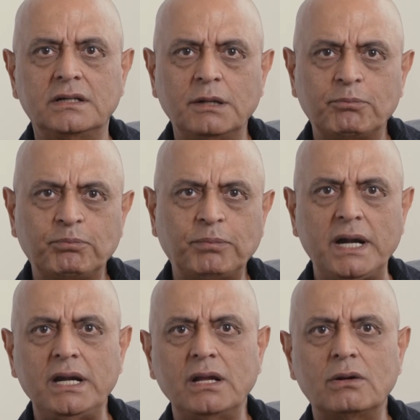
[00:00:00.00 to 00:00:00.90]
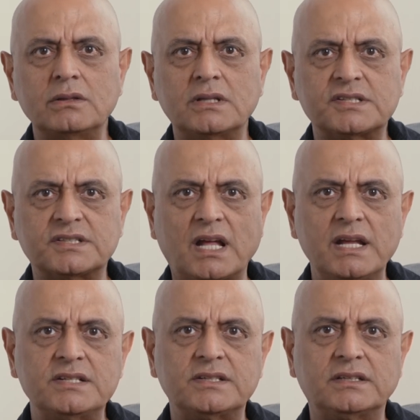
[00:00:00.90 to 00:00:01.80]
Depending on the
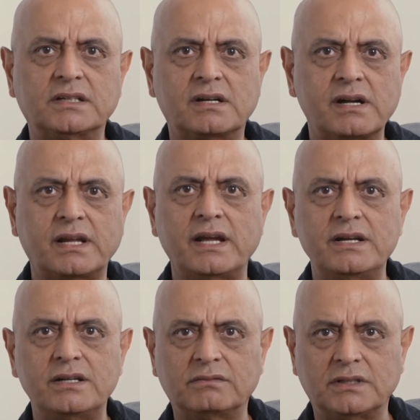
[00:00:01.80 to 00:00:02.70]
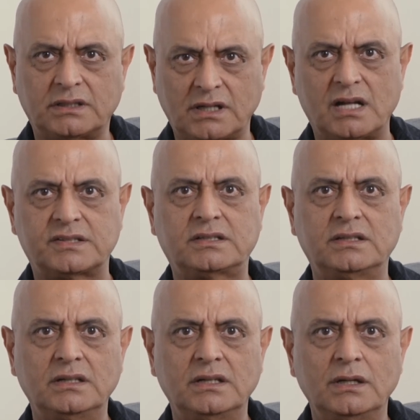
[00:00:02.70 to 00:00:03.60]
size and the criticality of the task,
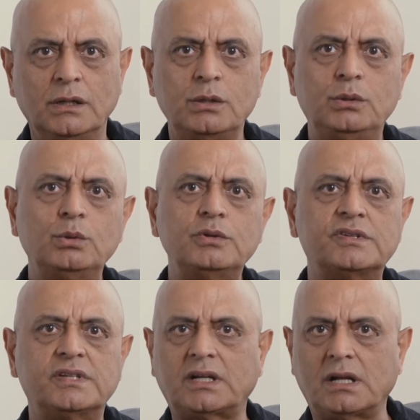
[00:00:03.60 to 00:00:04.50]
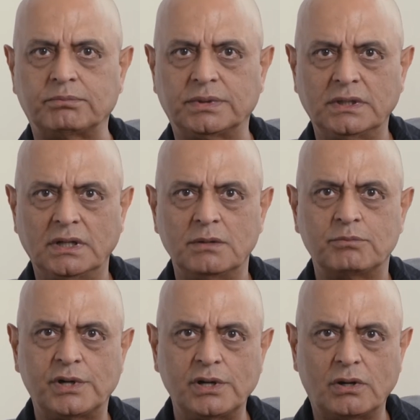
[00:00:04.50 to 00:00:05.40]
do set up
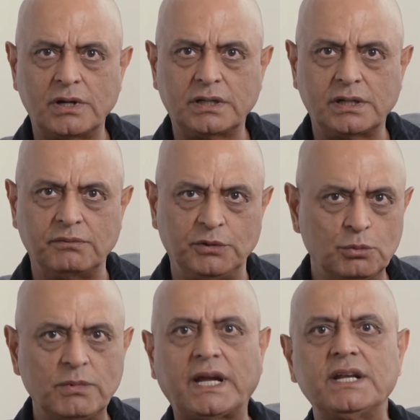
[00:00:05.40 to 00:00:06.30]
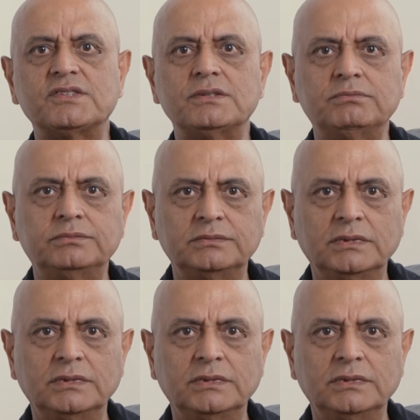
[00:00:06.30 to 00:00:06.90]
periodic review mechanism,